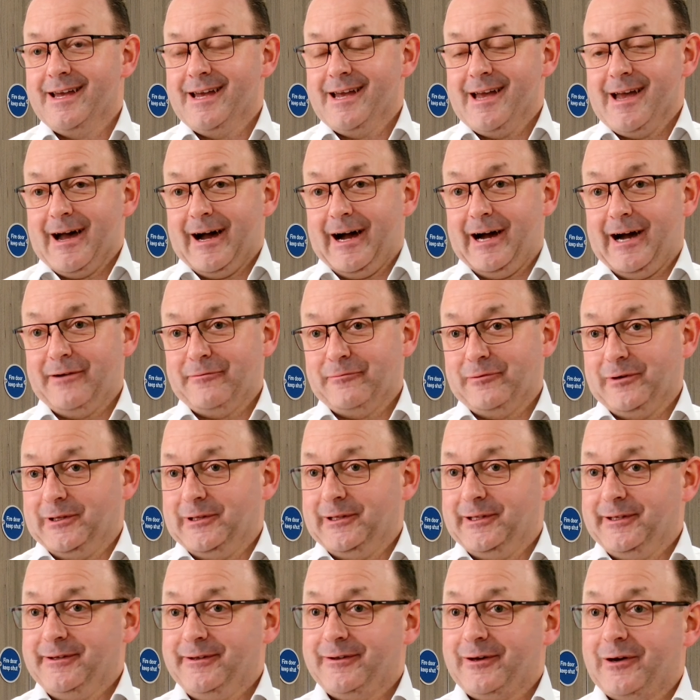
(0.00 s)
At
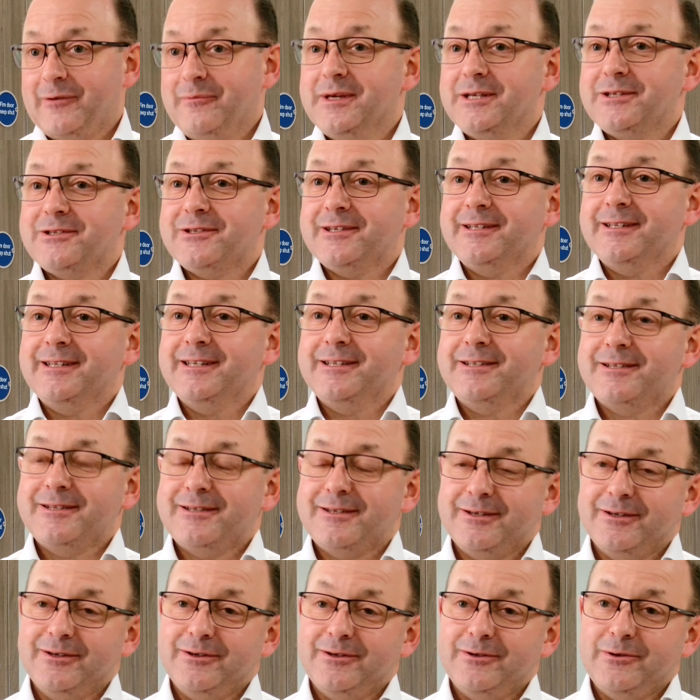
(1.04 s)
Rutland, our mission is
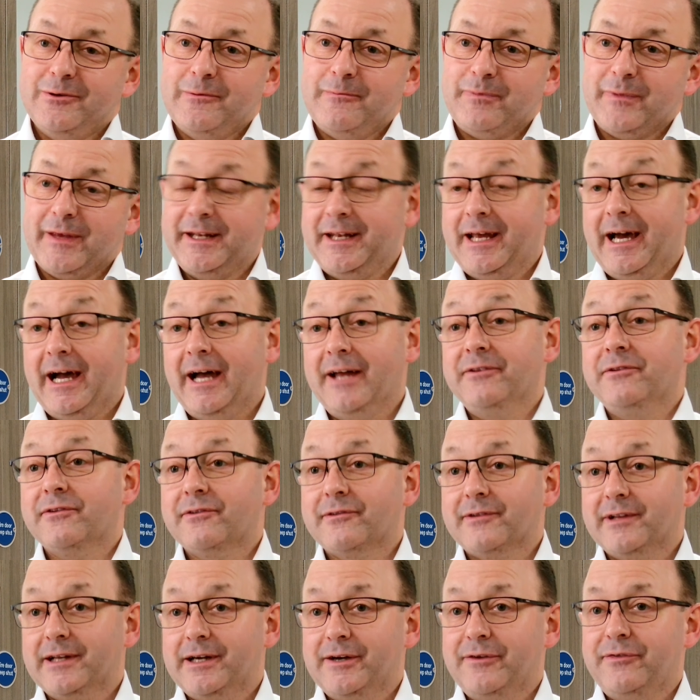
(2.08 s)
to enhance
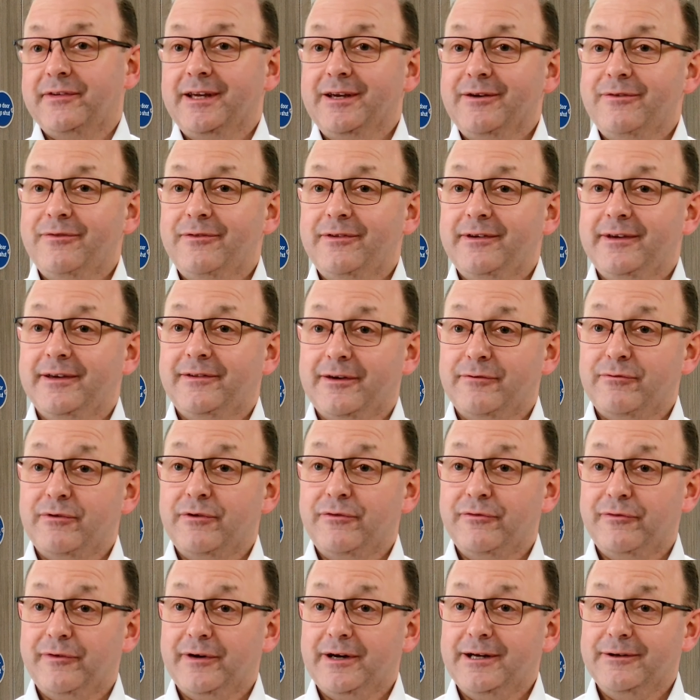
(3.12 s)
life safety at every
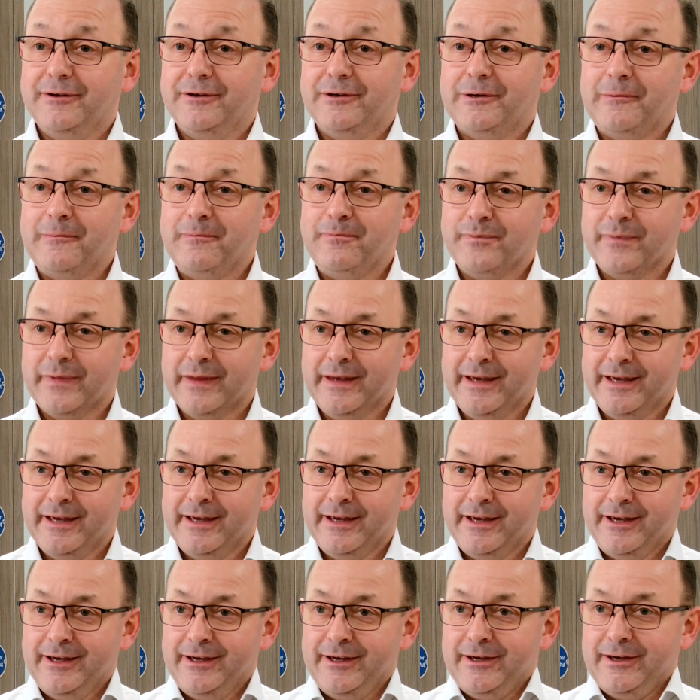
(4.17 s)
fire door.
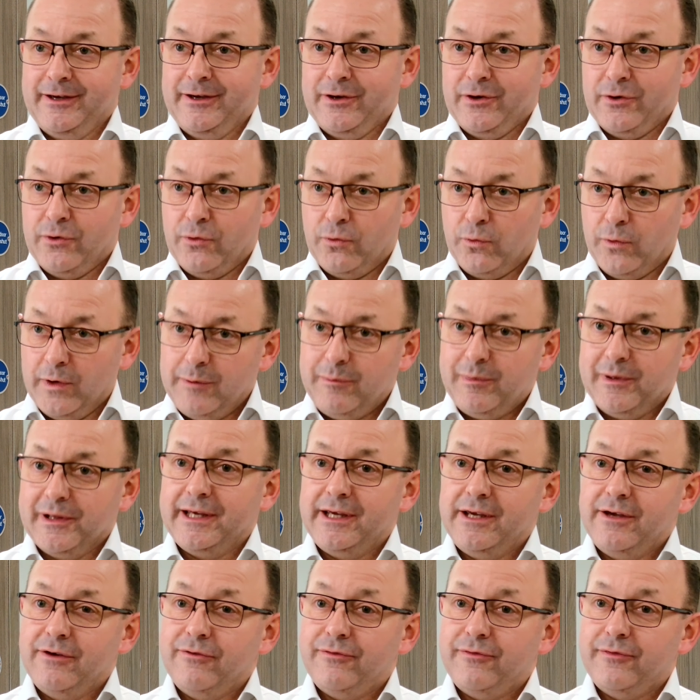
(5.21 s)
We
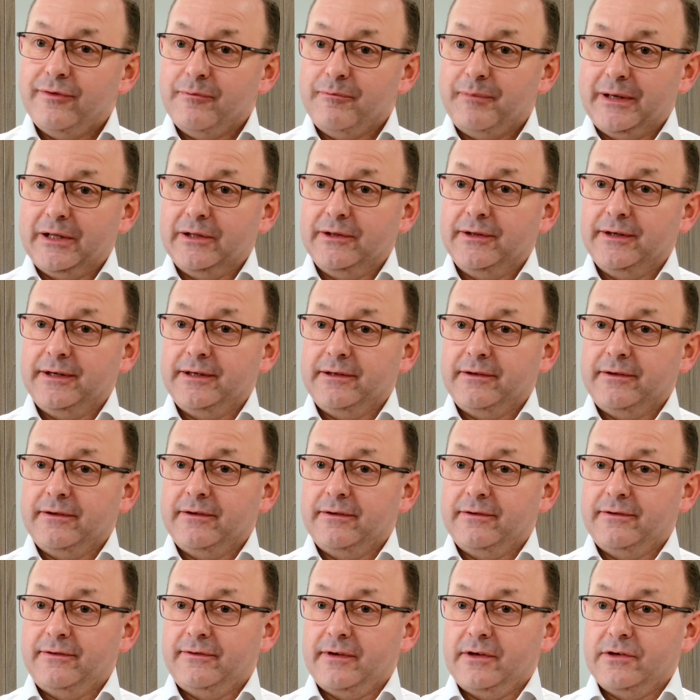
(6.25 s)
believe
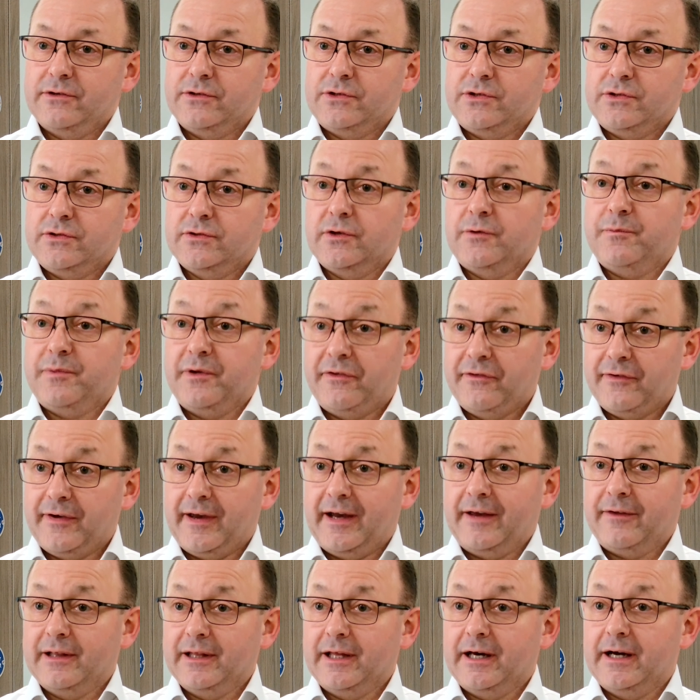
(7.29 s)
buildings should protect
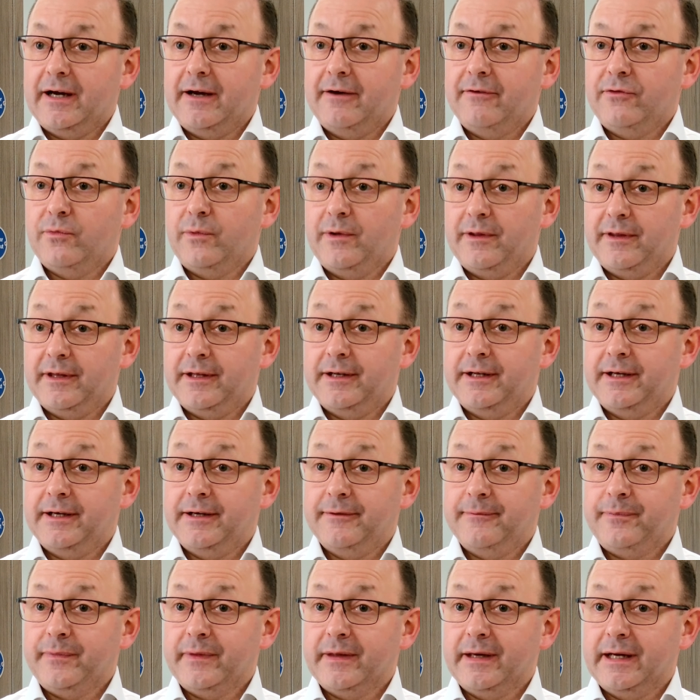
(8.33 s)
the lives within it,
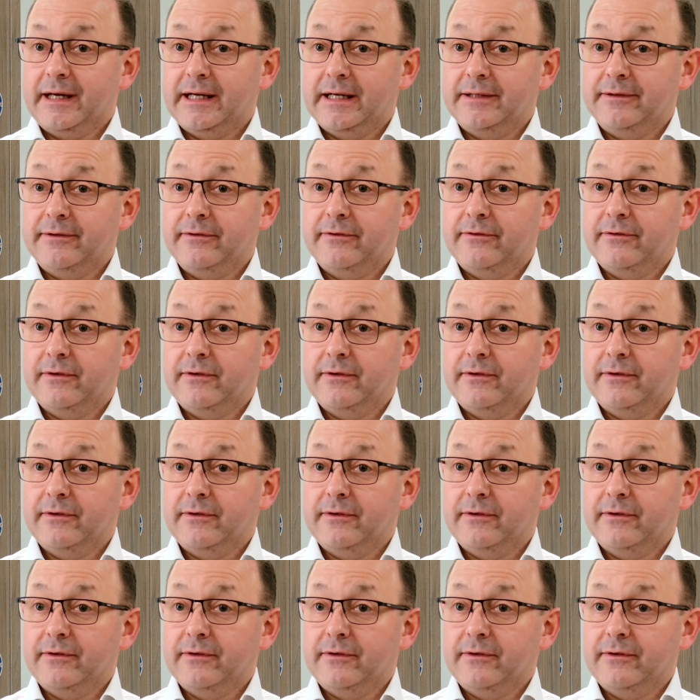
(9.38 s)
and